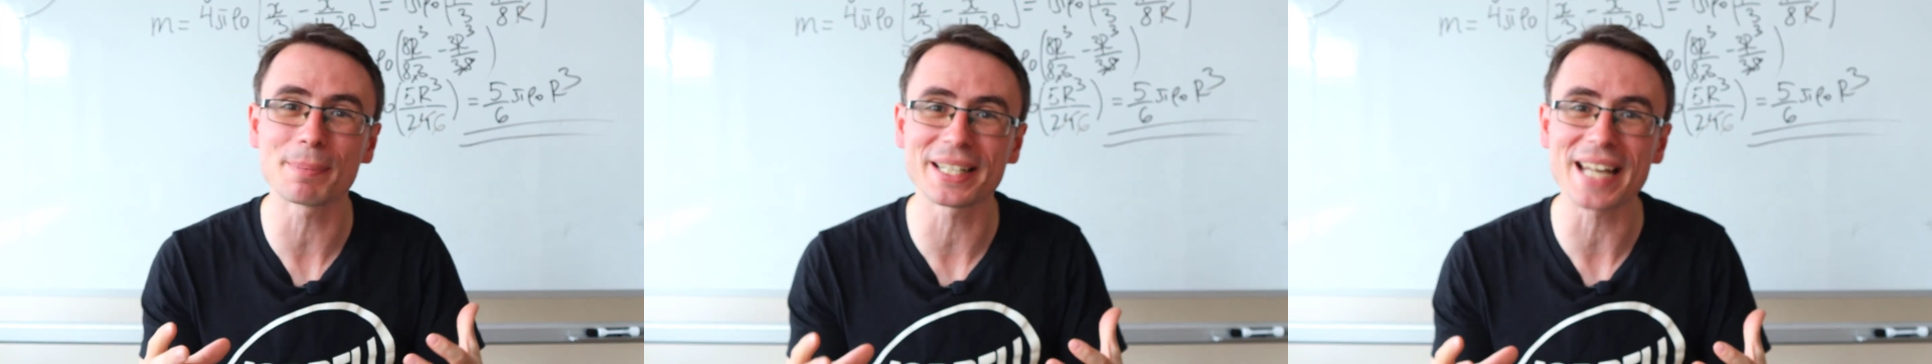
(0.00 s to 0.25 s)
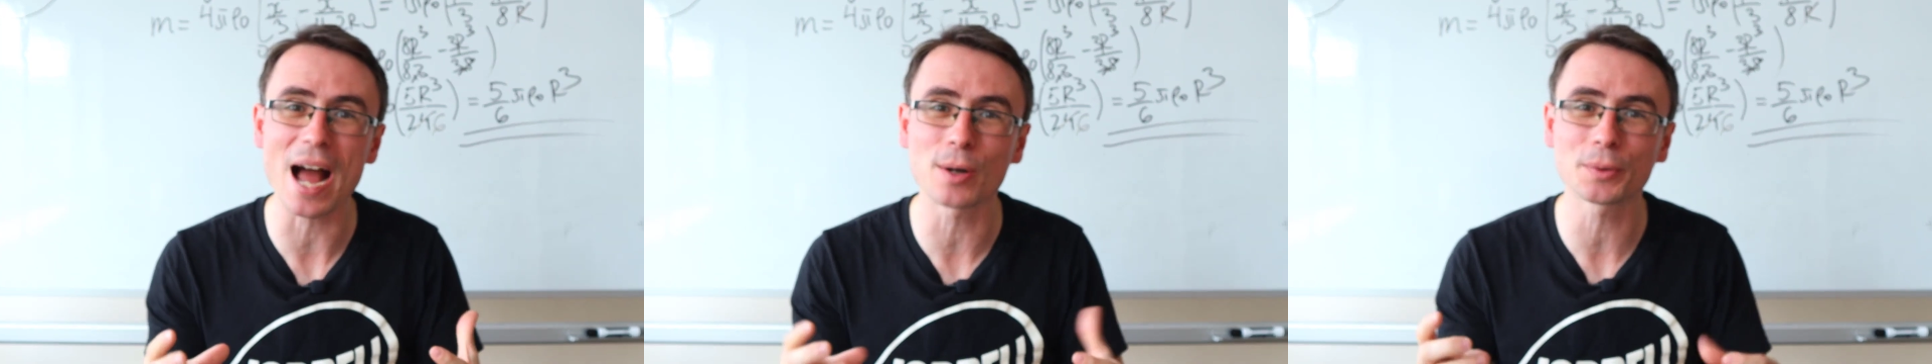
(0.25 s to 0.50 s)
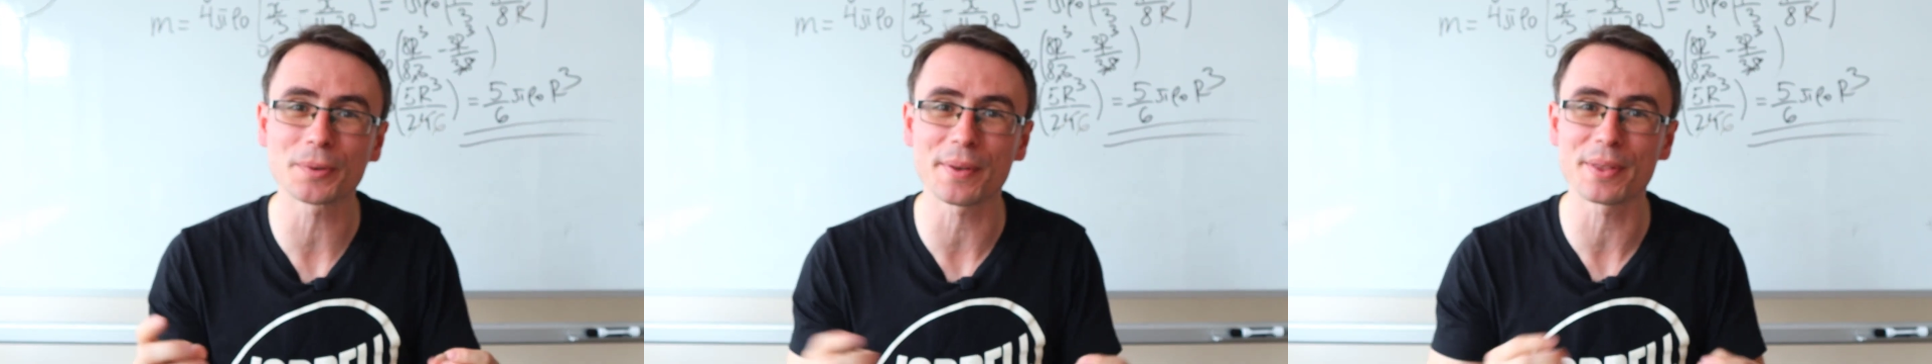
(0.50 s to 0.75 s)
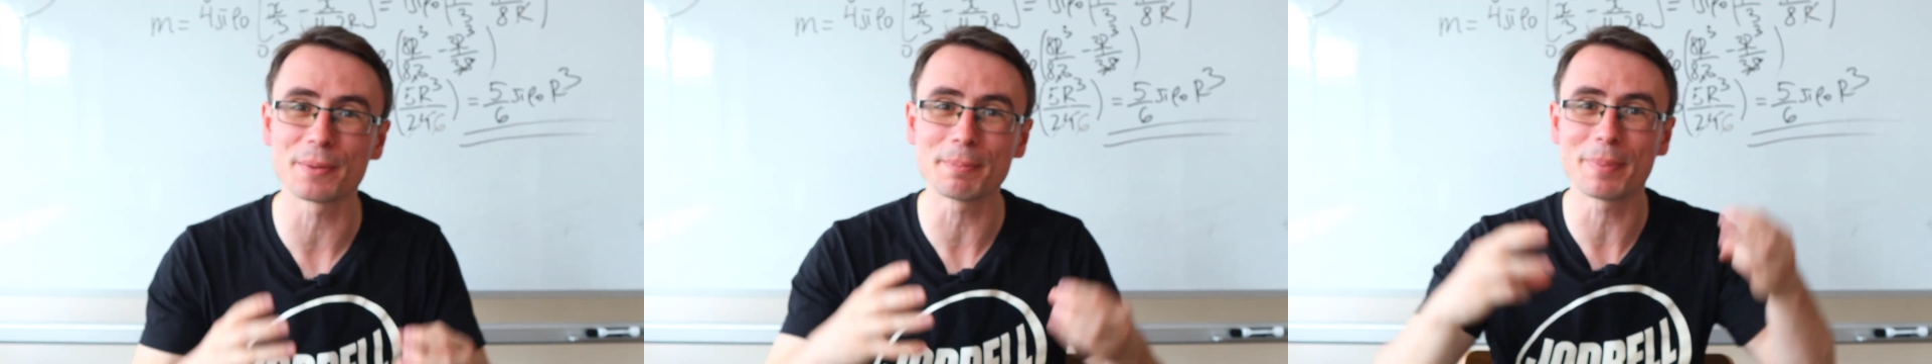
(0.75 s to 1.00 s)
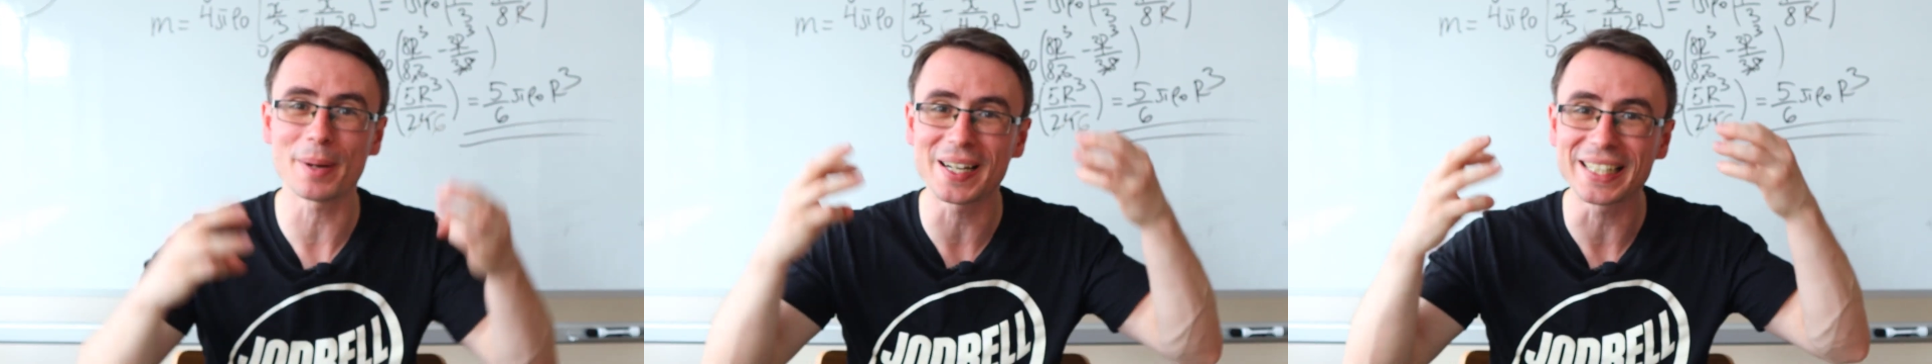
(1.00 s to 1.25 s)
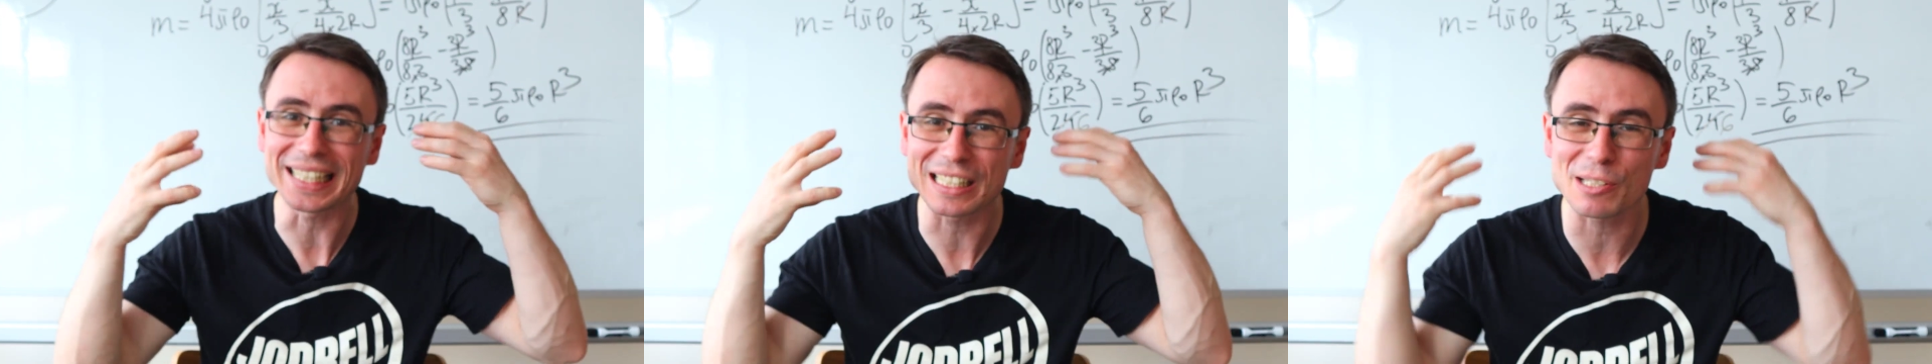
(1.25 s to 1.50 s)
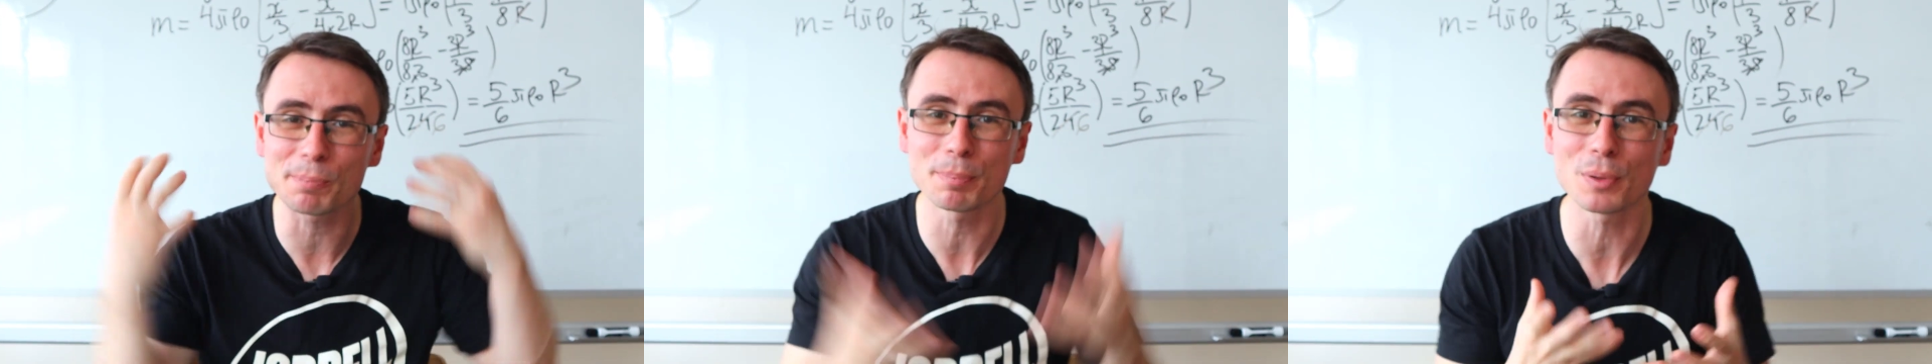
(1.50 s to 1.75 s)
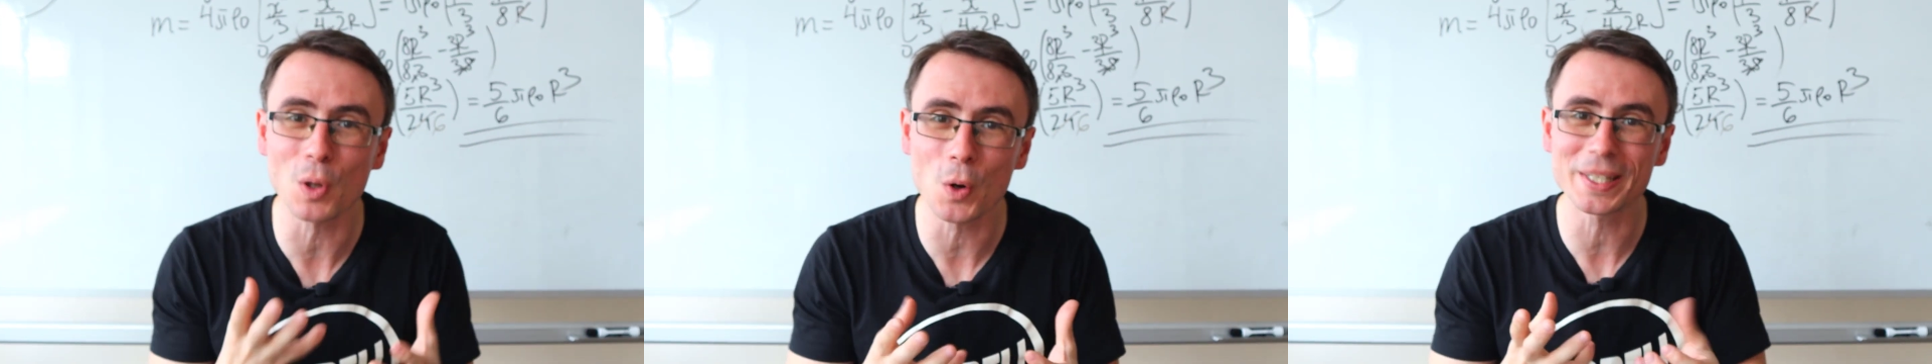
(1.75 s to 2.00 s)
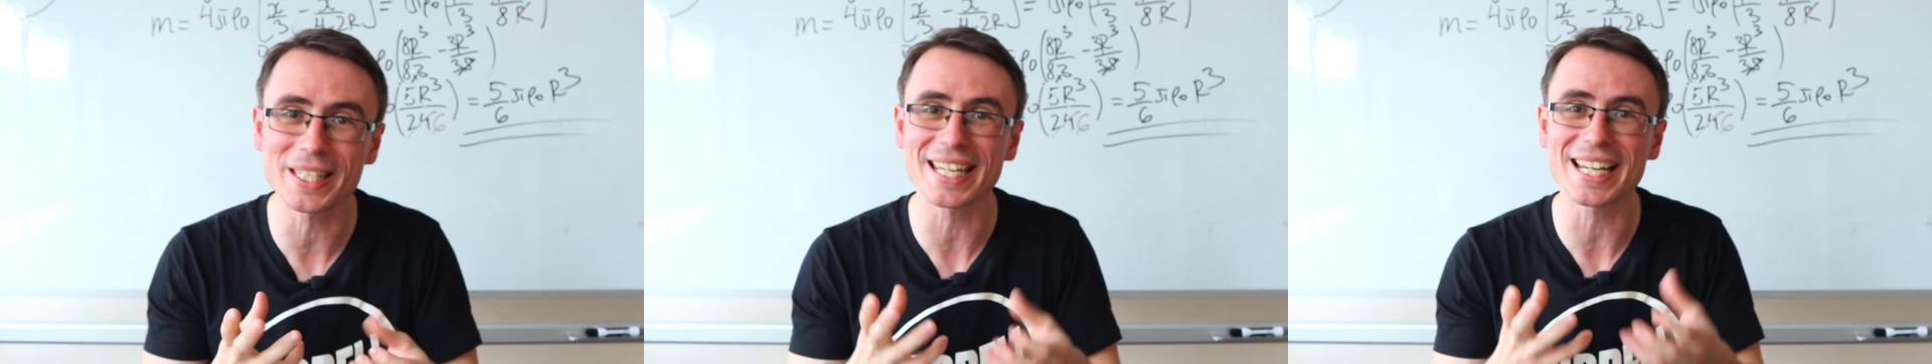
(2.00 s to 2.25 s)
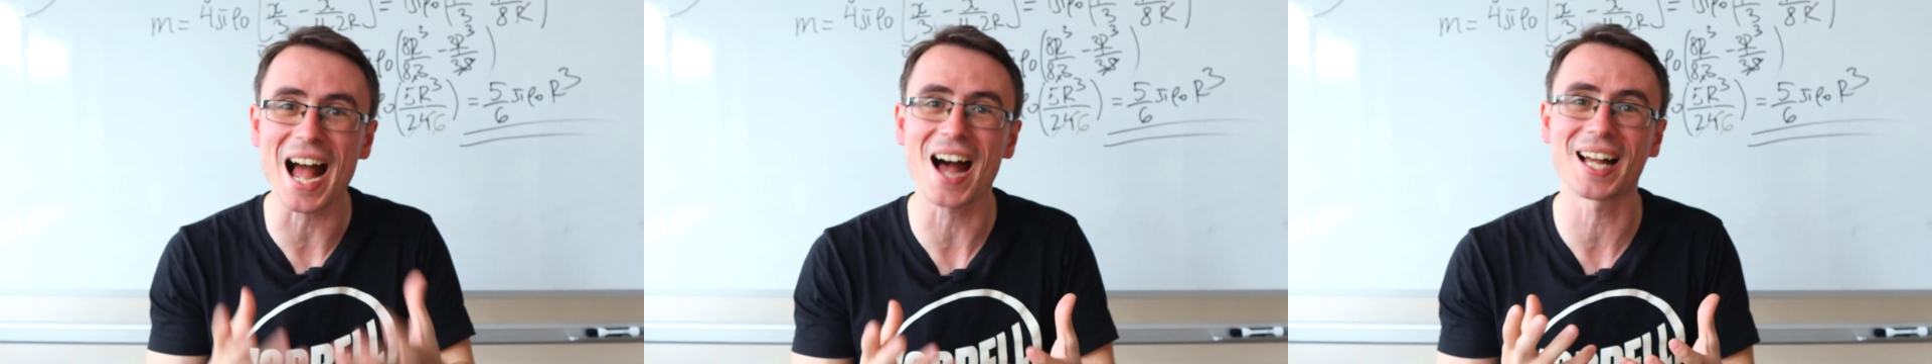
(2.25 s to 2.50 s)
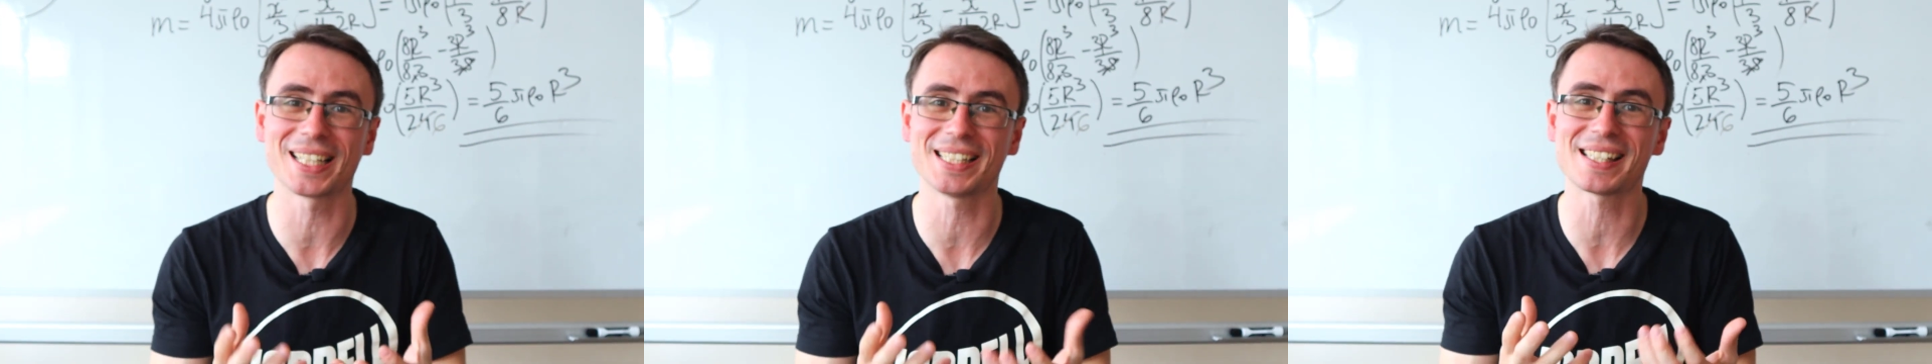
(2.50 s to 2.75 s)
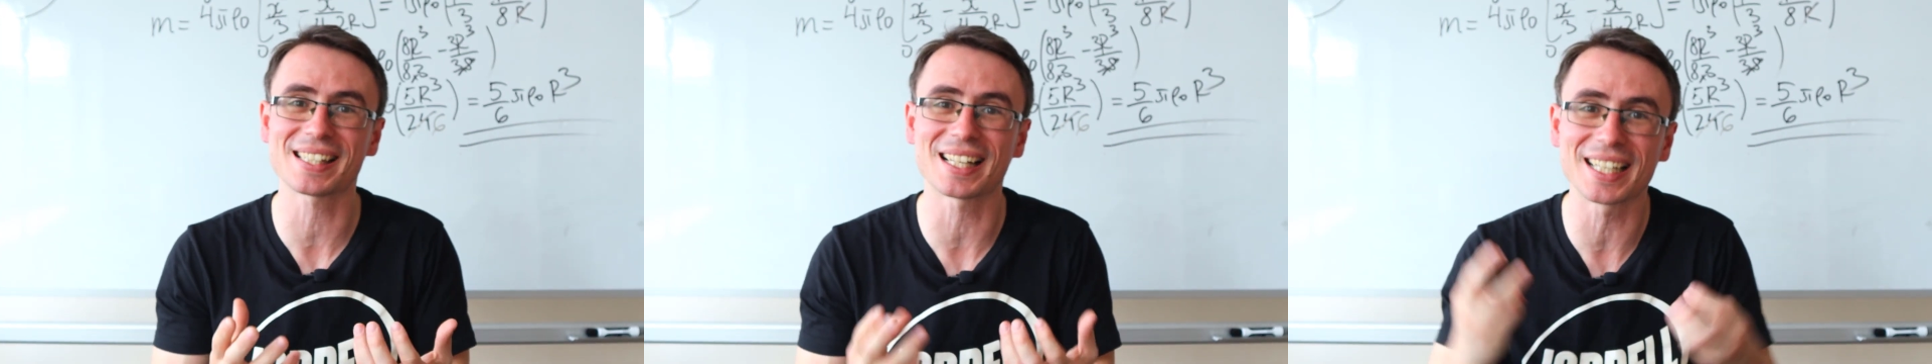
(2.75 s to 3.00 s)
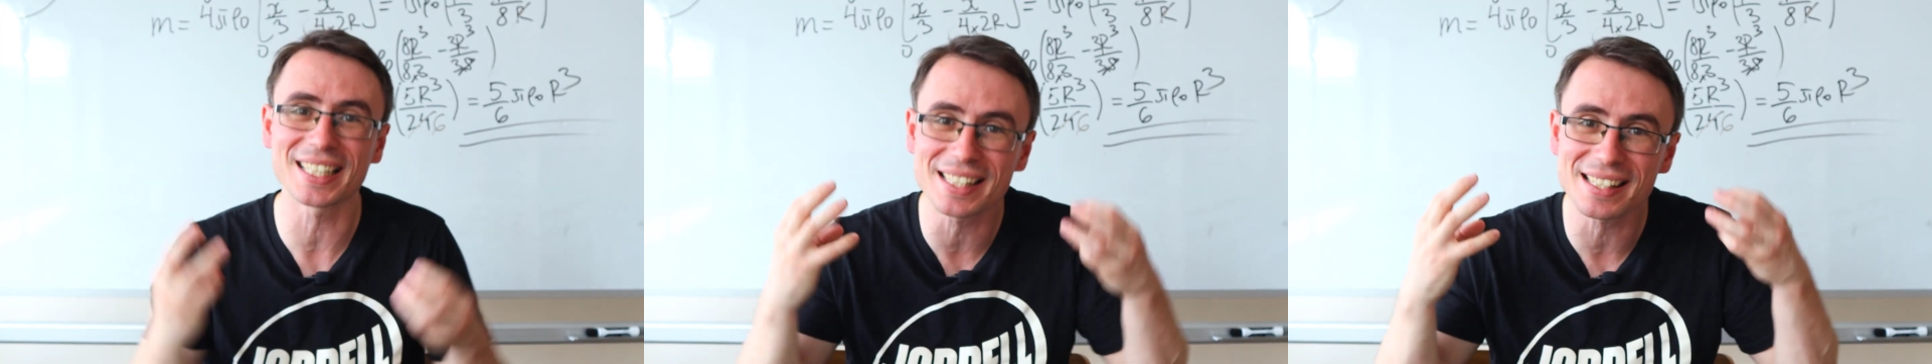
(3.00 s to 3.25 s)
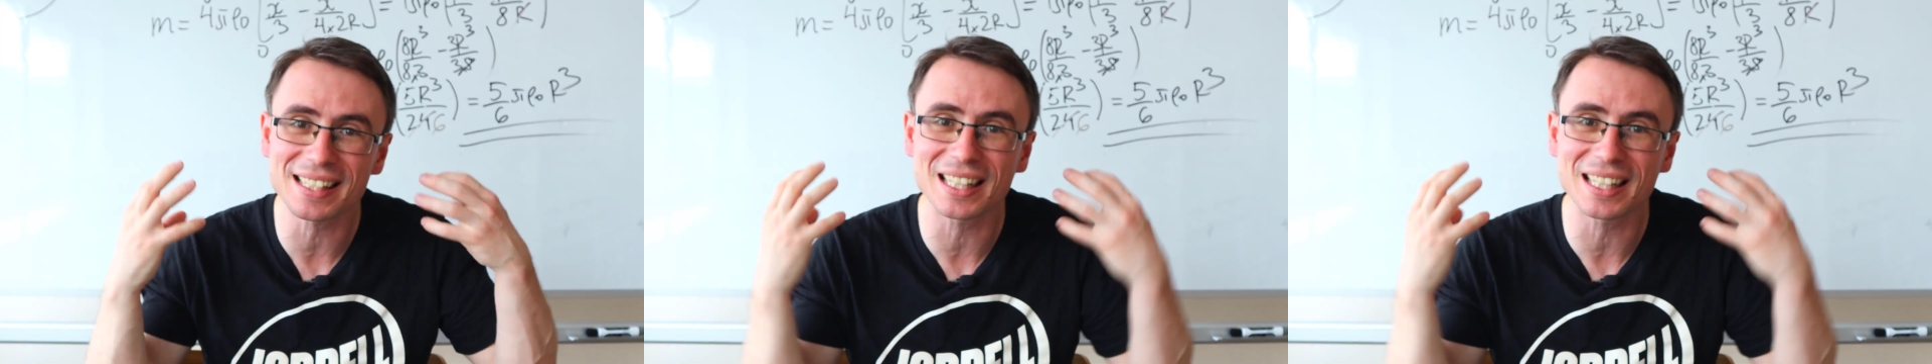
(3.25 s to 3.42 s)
up an algorithm by exploiting Einstein's